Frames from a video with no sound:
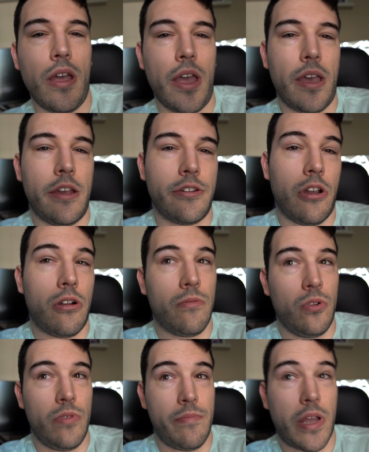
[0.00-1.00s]
And
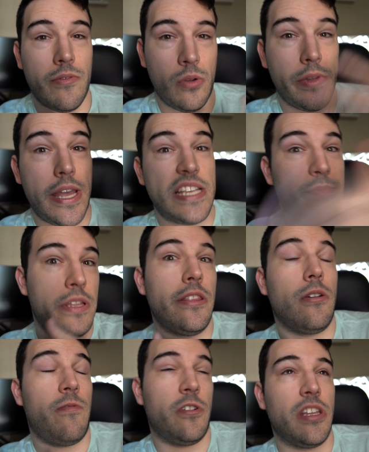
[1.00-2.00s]
our and my roommate has been
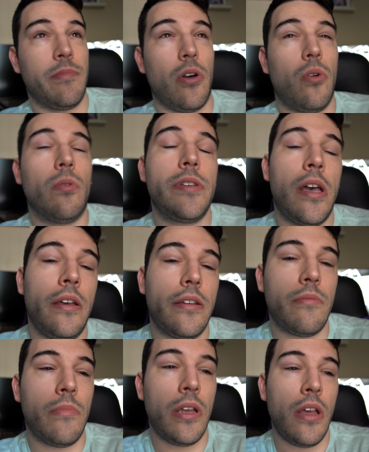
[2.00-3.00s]
there for them the whole
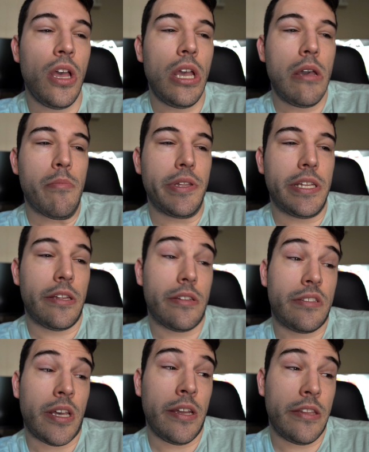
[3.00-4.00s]
time. But then on
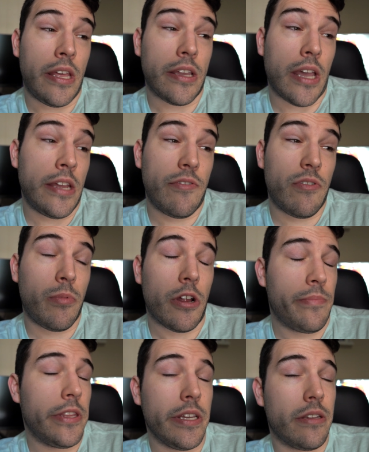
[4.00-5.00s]
the side thing, I never brought
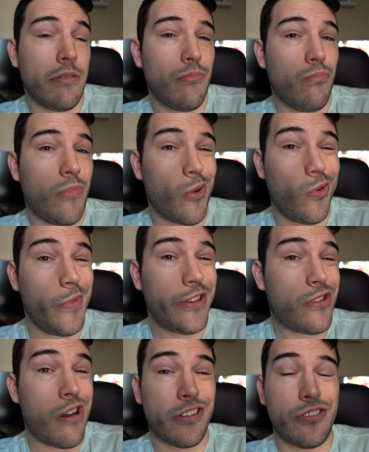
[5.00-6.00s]
up that, like, our roommate
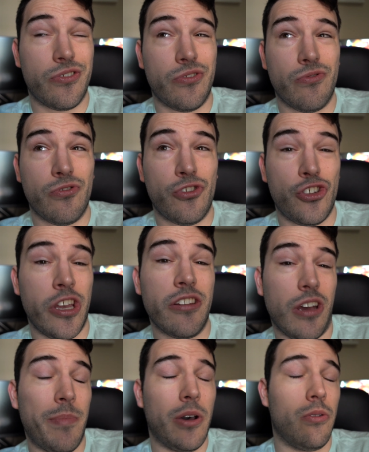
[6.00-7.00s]
talks shit
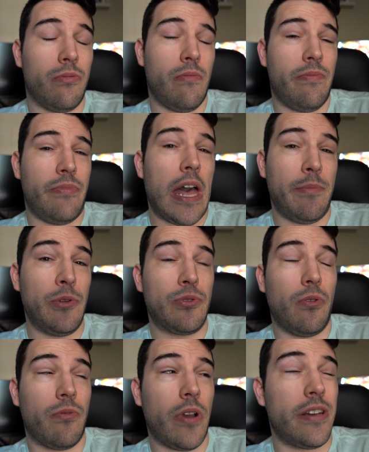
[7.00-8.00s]
about that
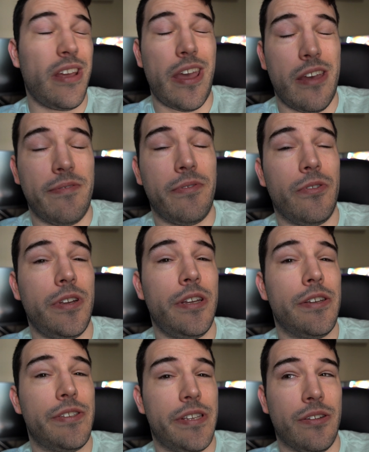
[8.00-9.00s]
mutual friend every
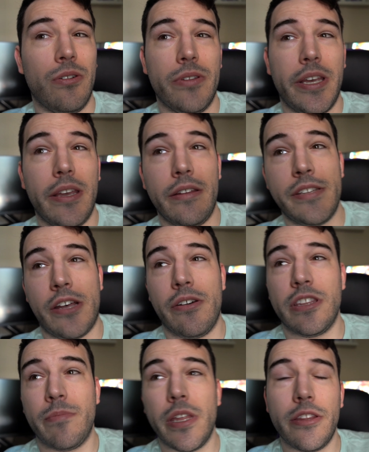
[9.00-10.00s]
single day, telling
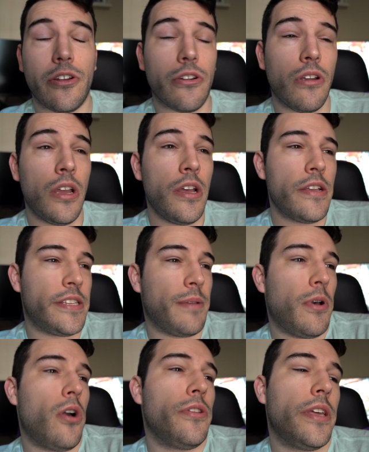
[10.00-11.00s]
them that they're saying
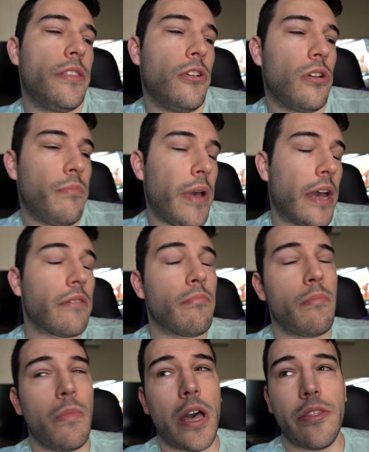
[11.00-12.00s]
about how like they're a bad
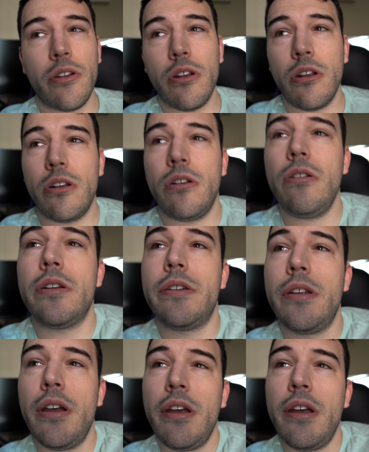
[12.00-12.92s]
mother and